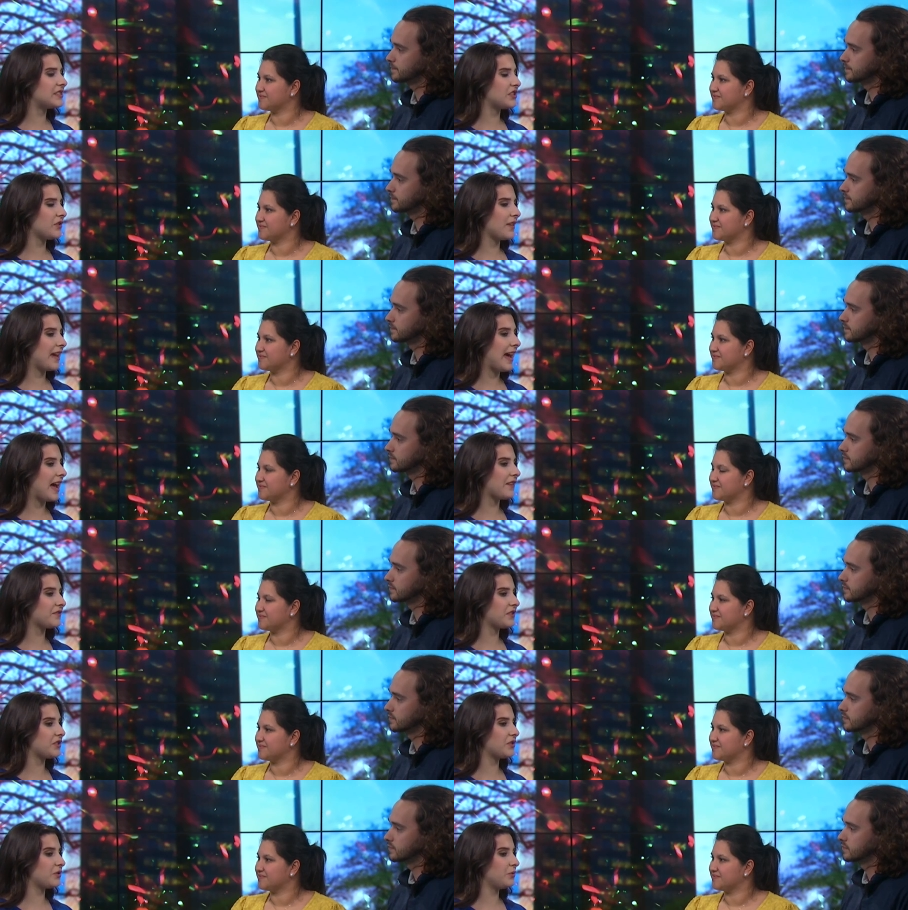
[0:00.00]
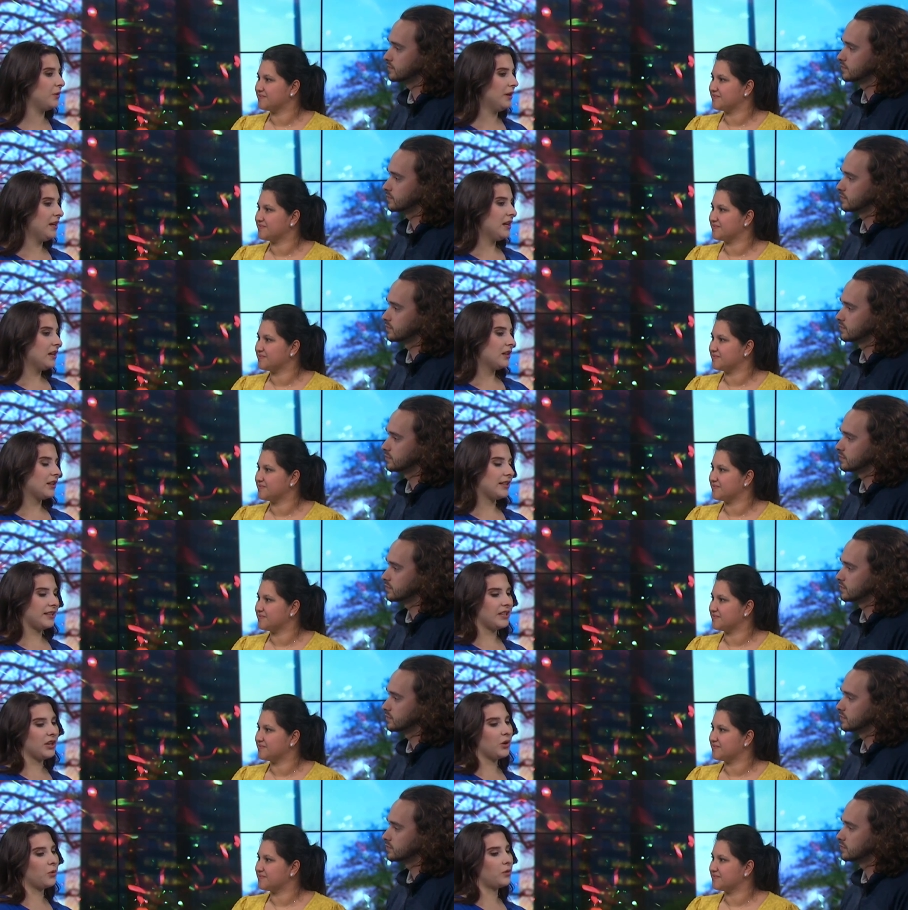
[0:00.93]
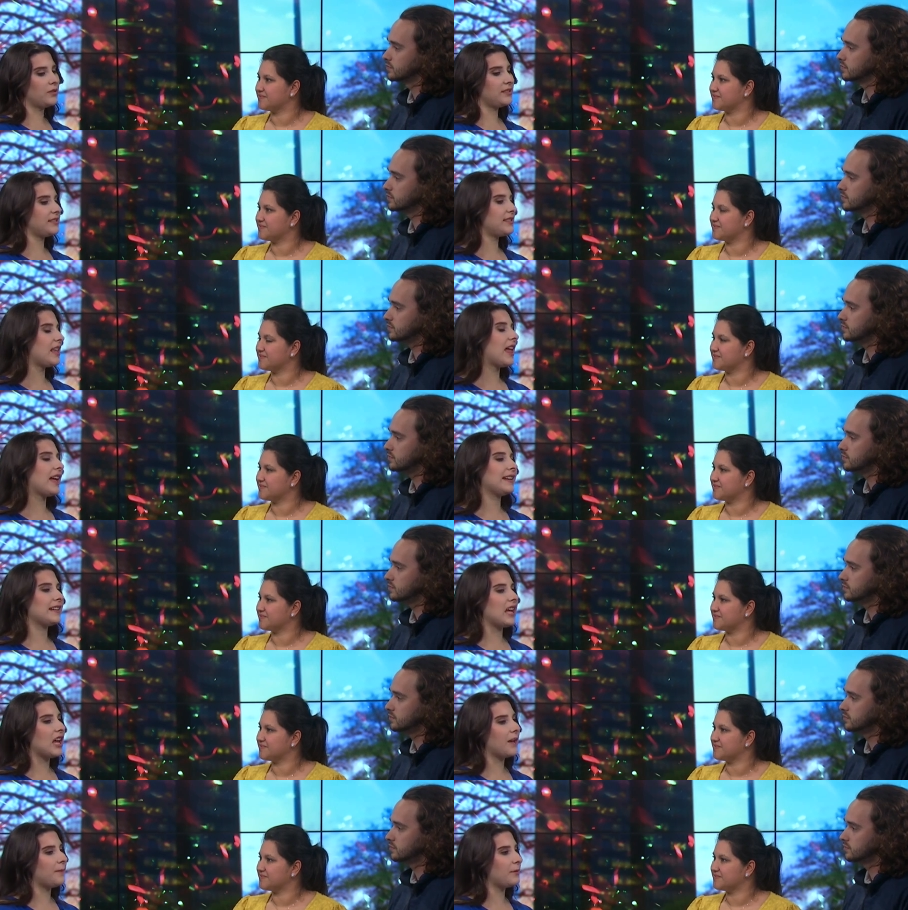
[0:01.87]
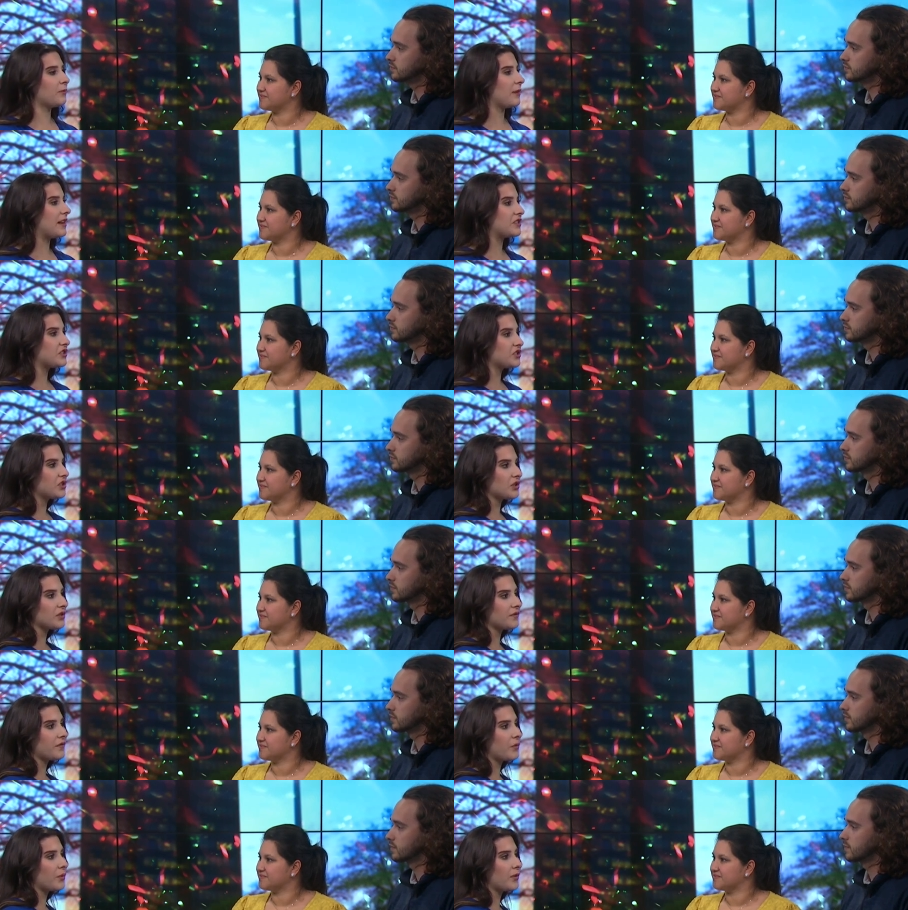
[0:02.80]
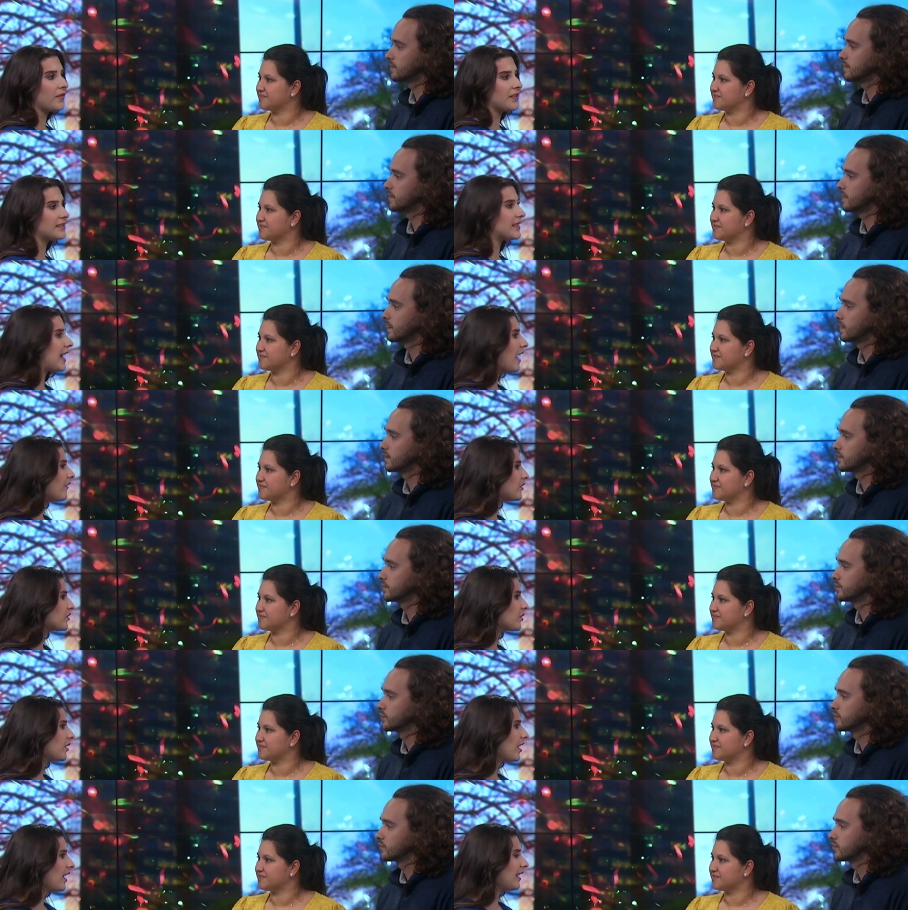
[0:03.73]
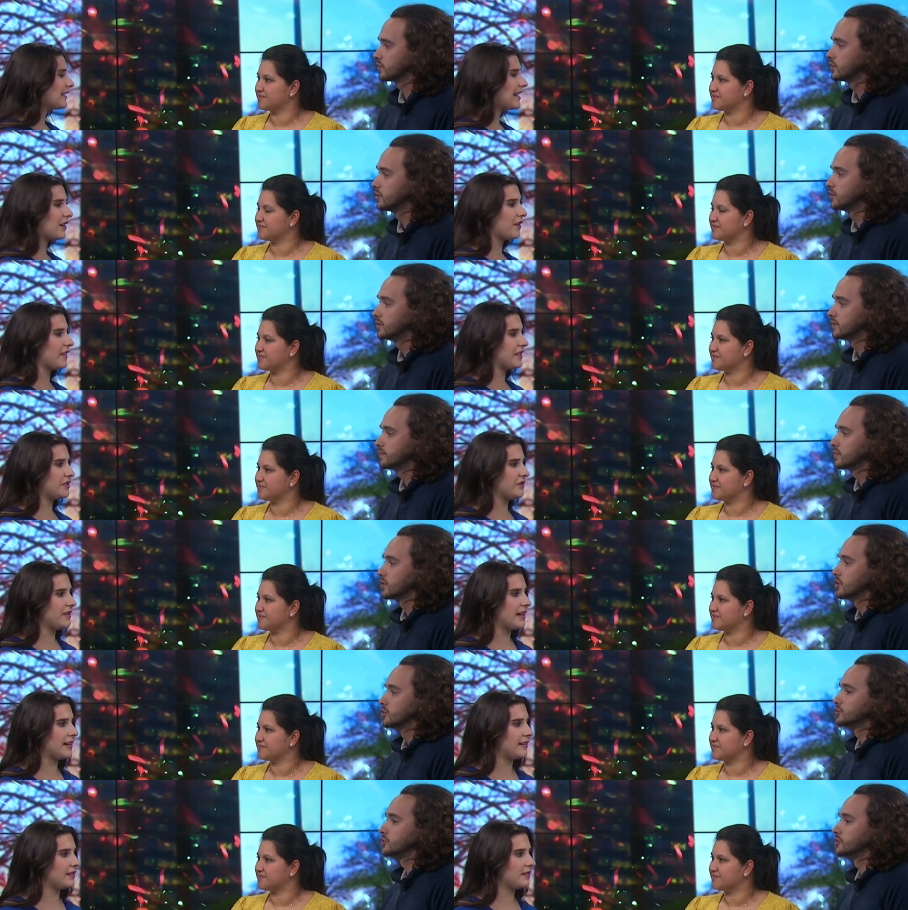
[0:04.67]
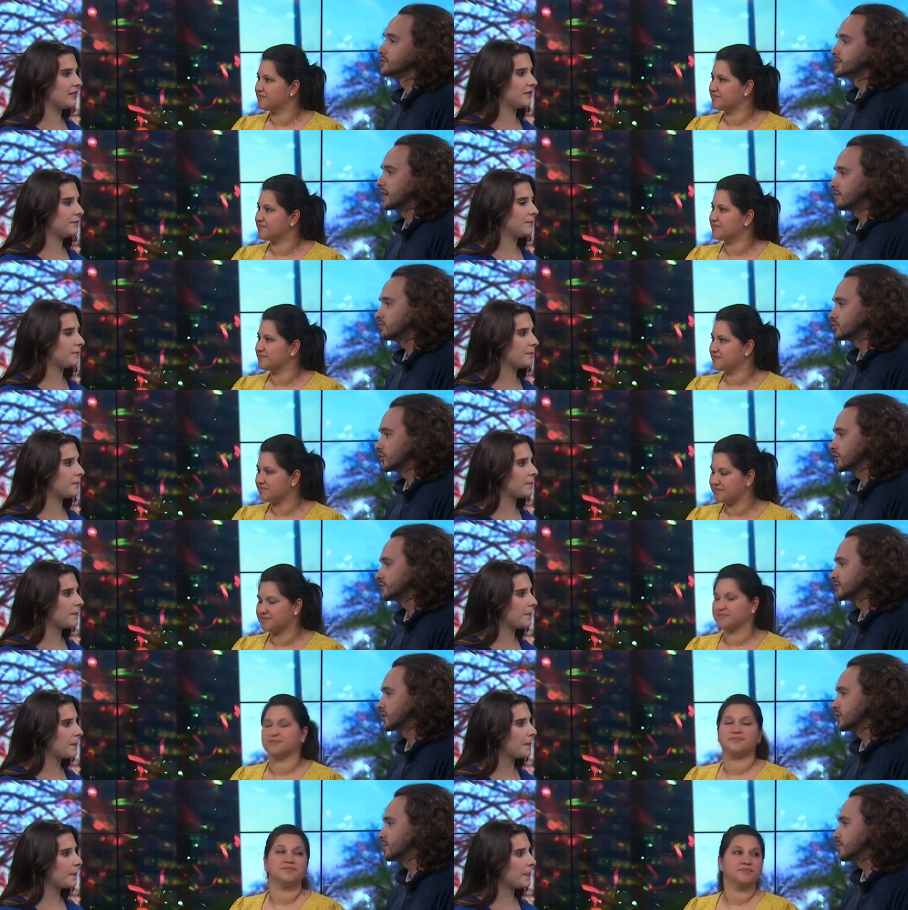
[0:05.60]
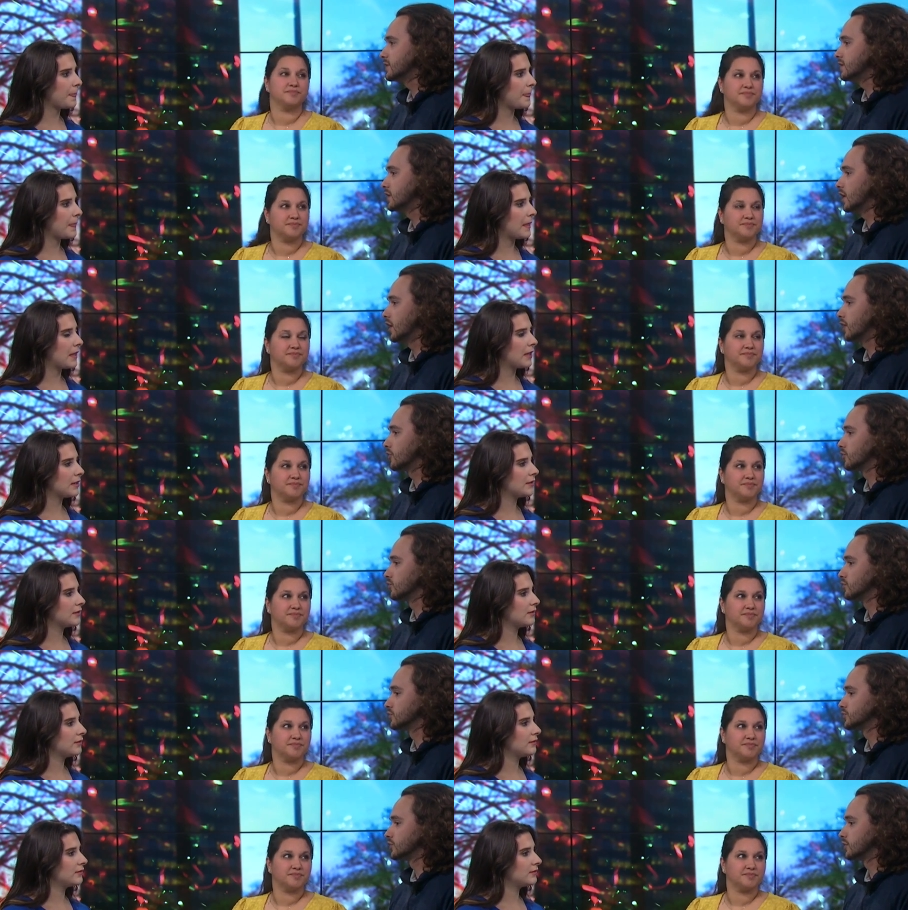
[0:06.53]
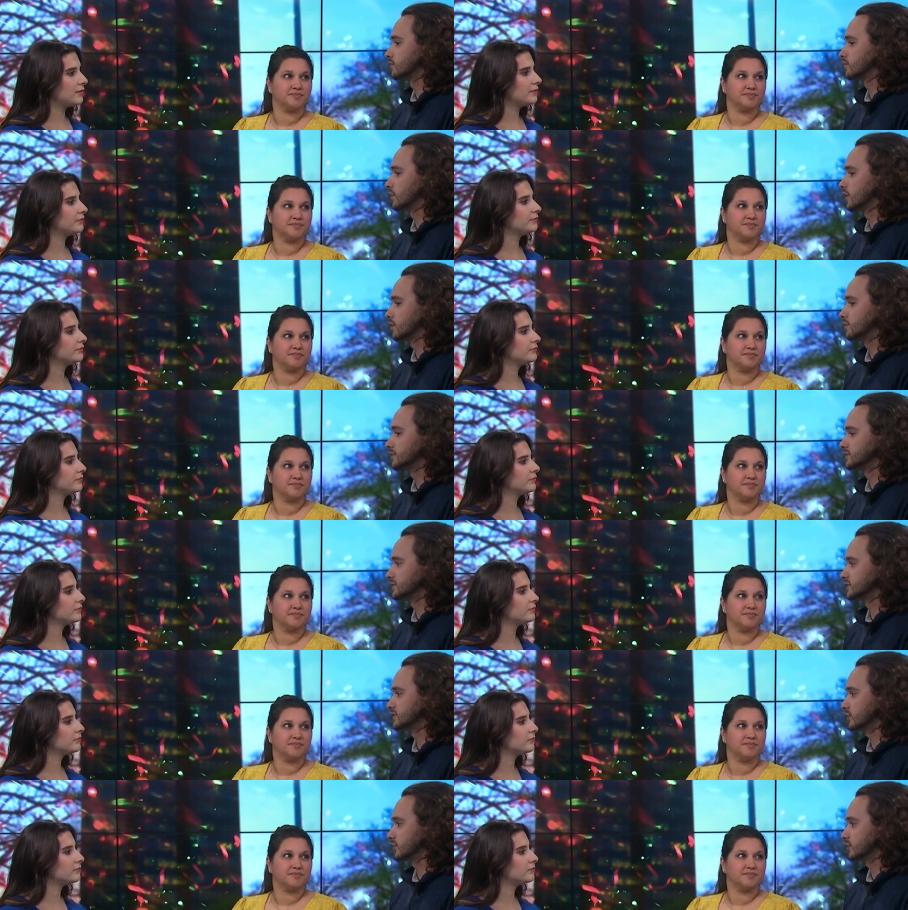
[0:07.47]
Speaker 1: Do they have to, uh, you know, sign up and register for the scavenger hunt? How do they do that?
Speaker 2: So the scavenger hunt is going to be uh, through some uh, businesses